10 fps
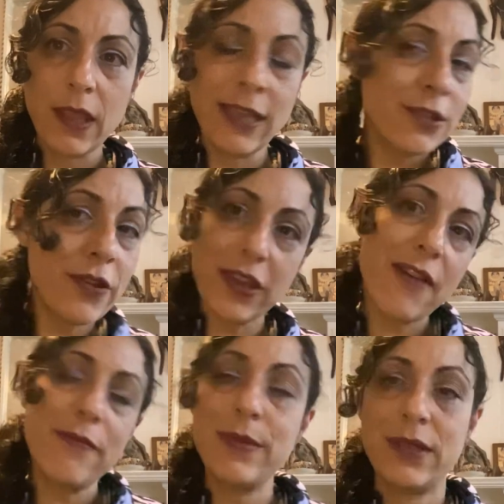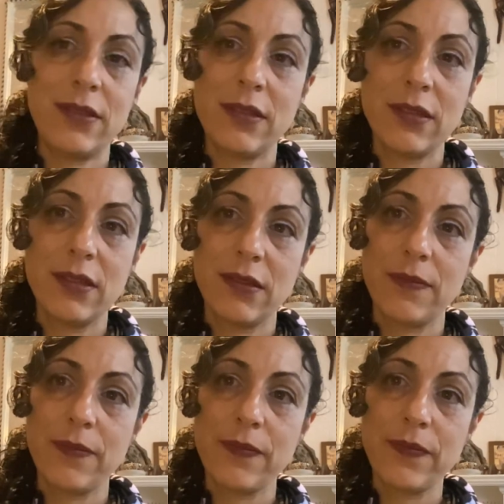It's not the governments.
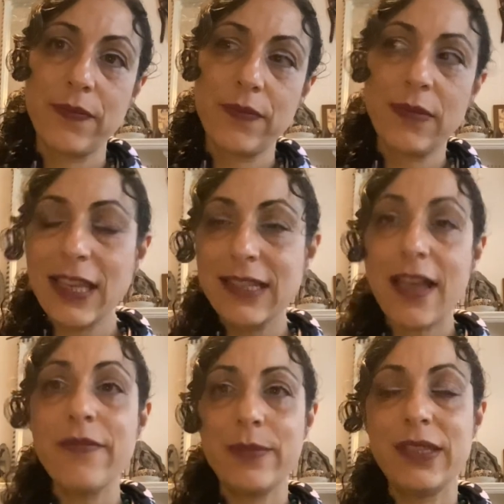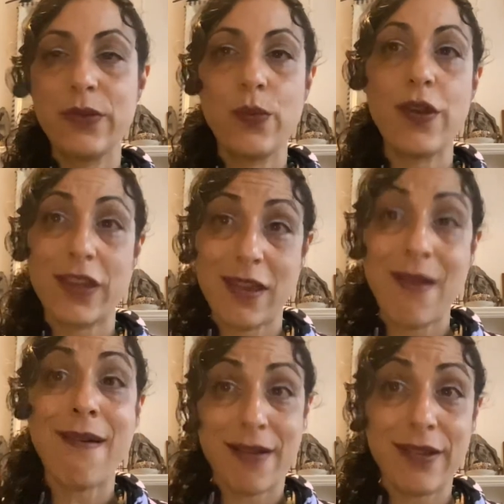These governments are working
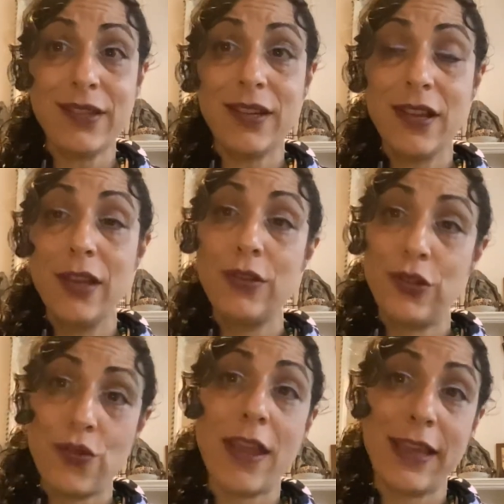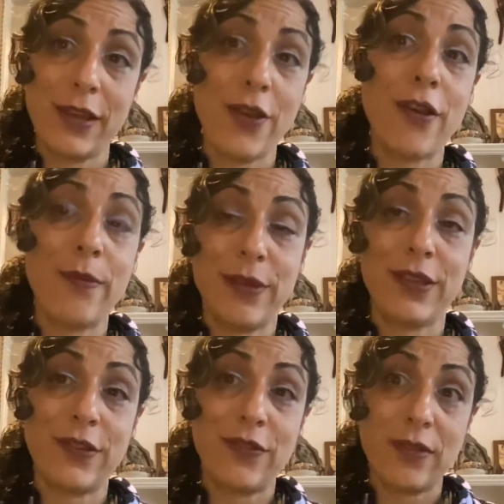hard to try and curb
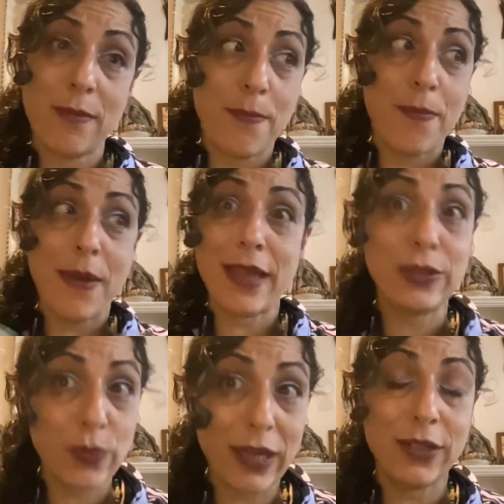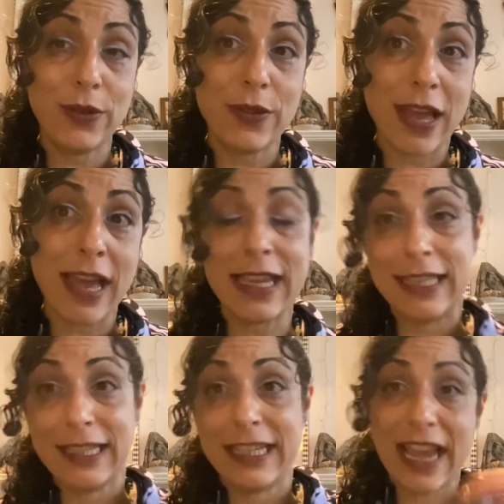this. And the best way to do that
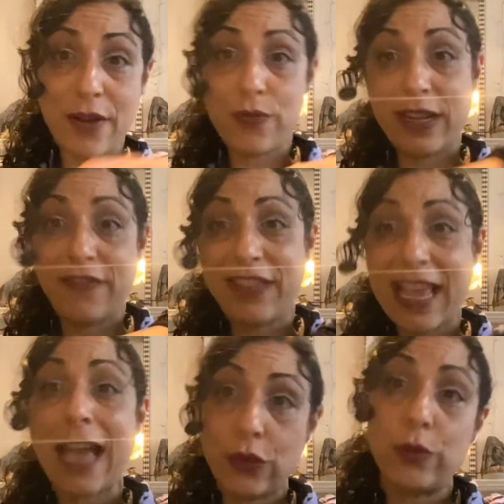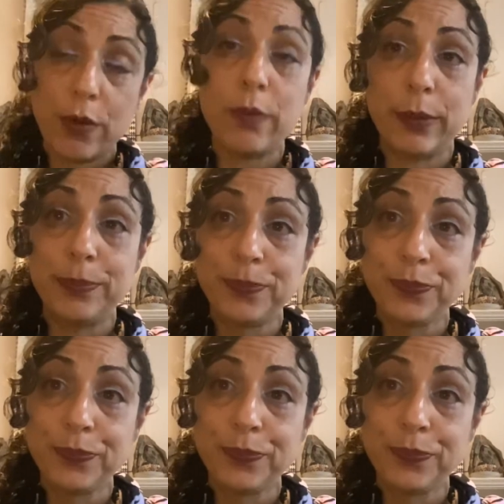is to get rid of the actual problem.